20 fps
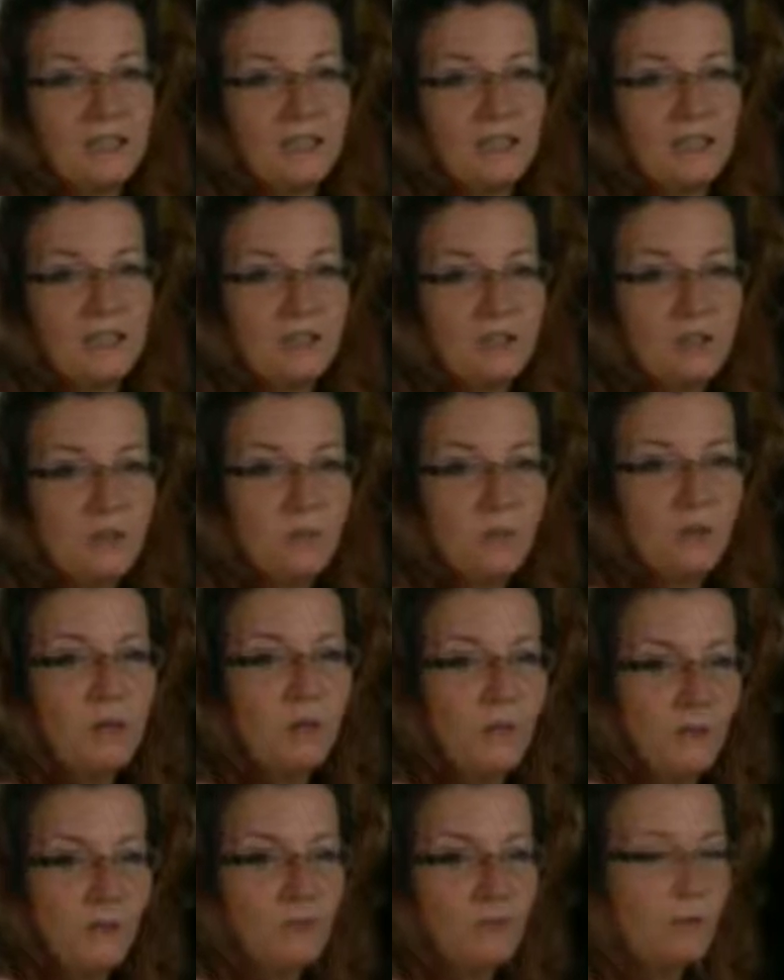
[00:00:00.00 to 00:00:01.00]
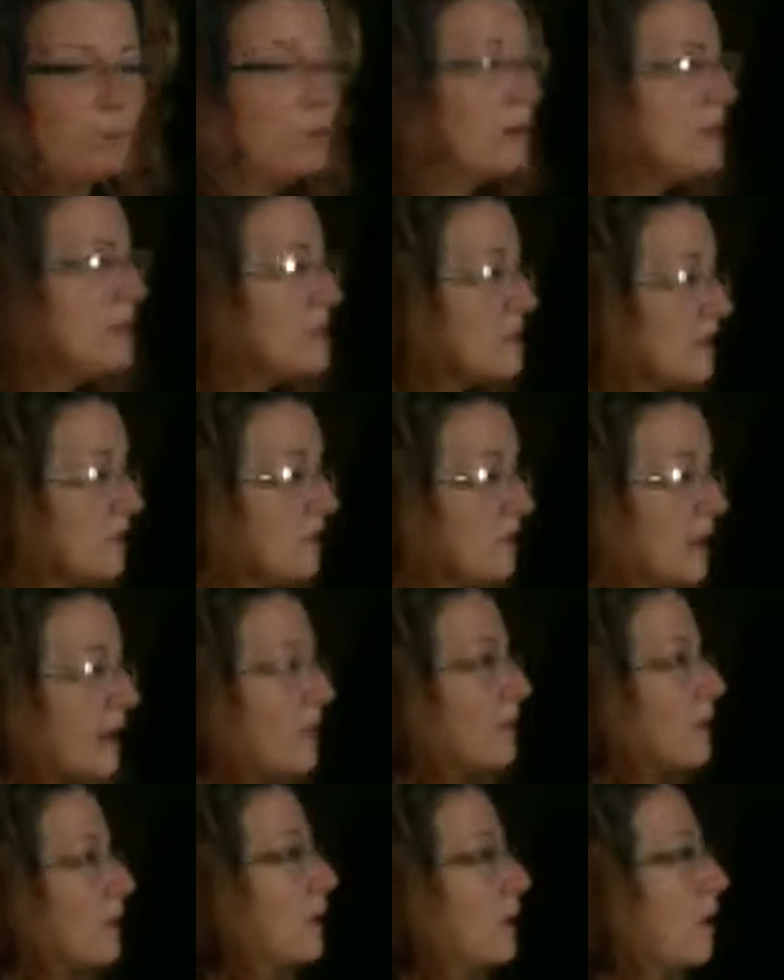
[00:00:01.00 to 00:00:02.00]
there's so many different ways of
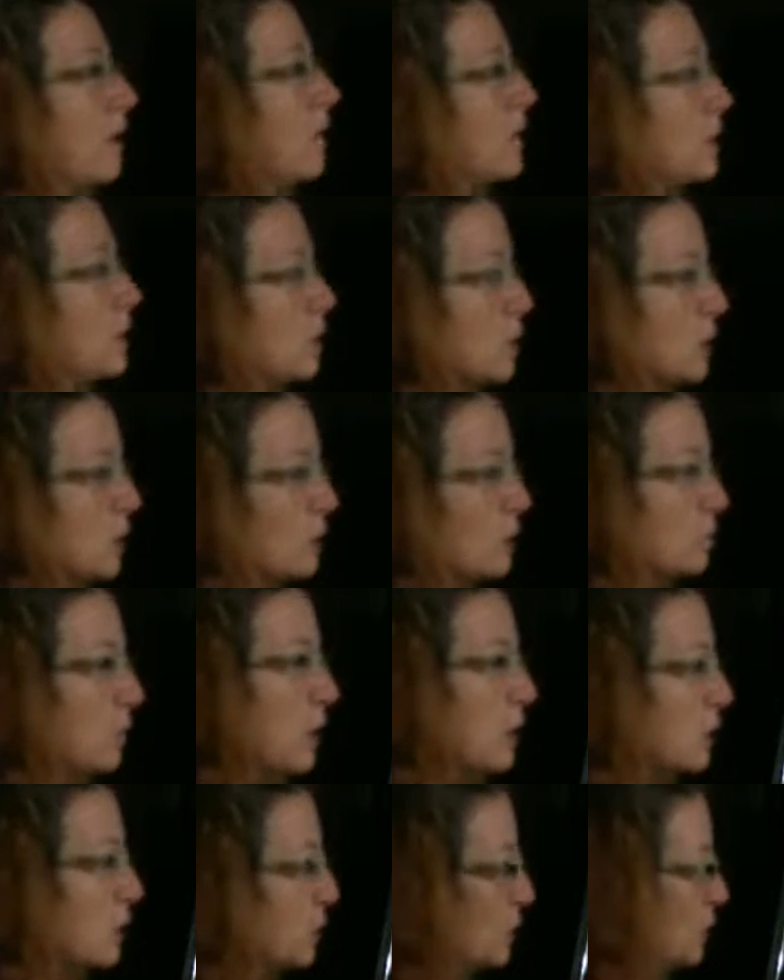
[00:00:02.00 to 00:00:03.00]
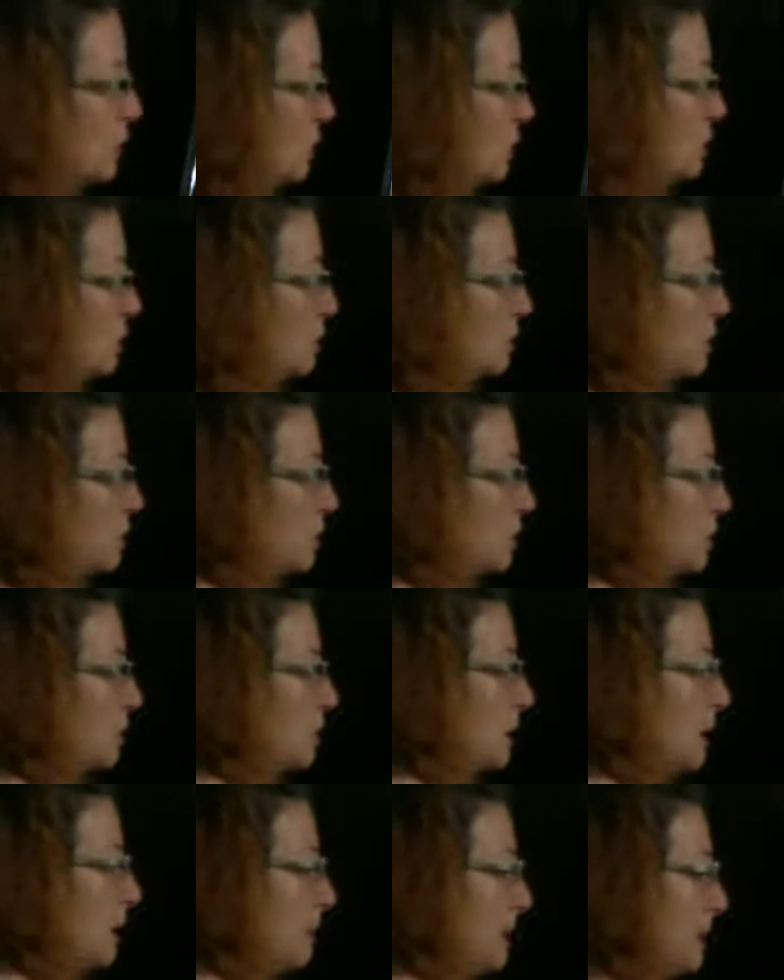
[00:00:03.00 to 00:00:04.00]
having facial expressions too. So
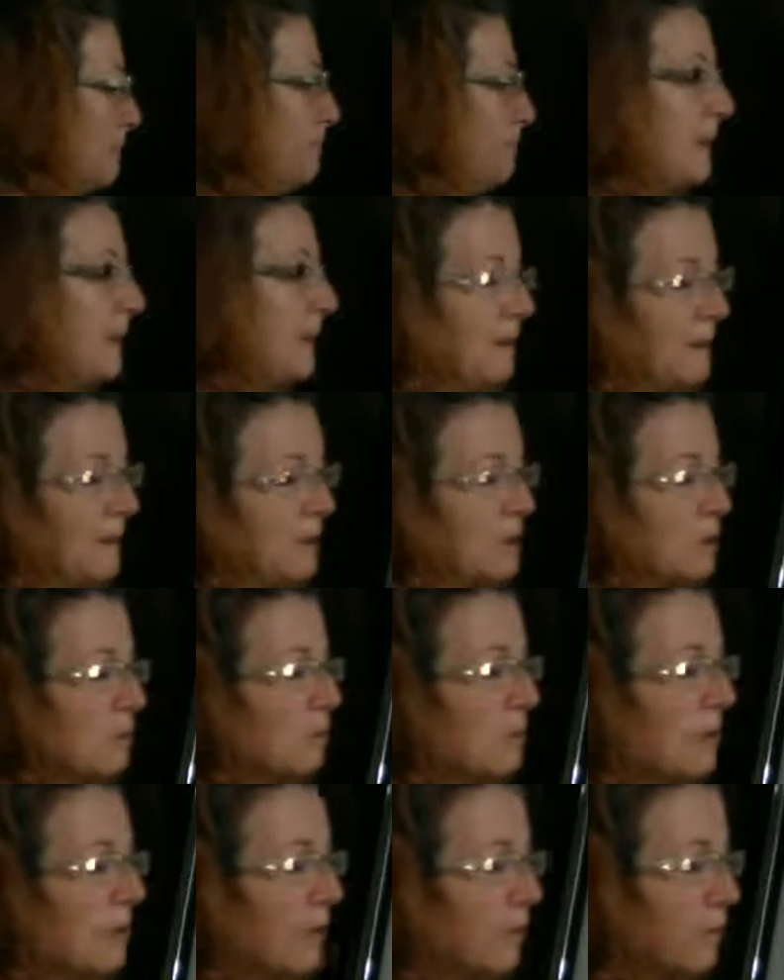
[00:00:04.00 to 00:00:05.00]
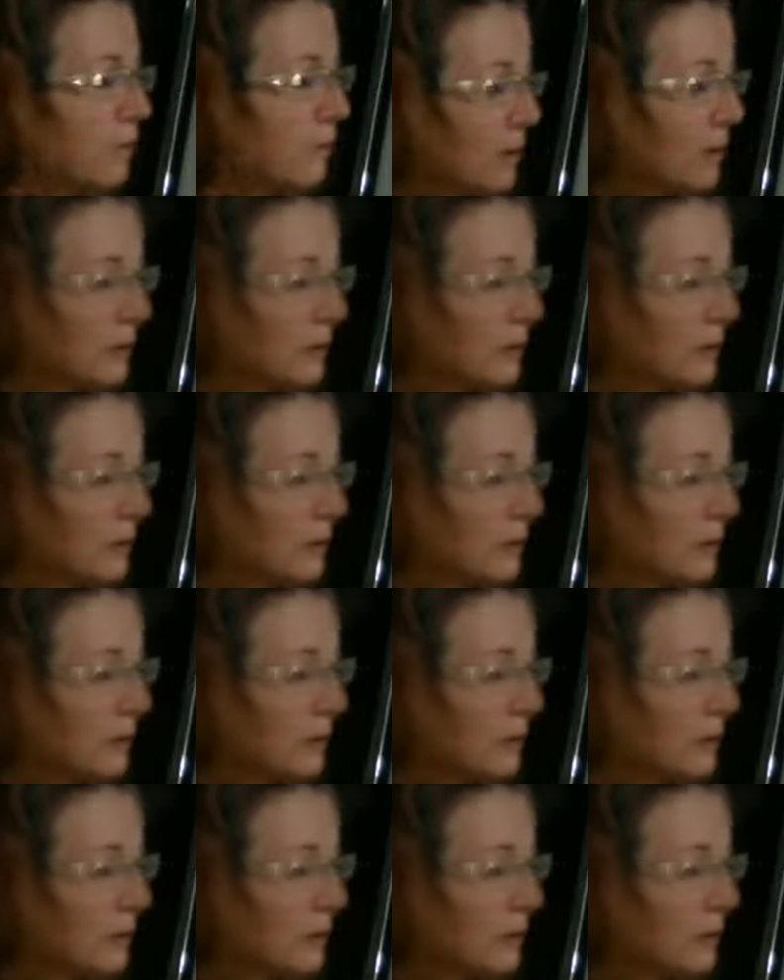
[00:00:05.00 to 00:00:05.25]
I mean, there's a plethora.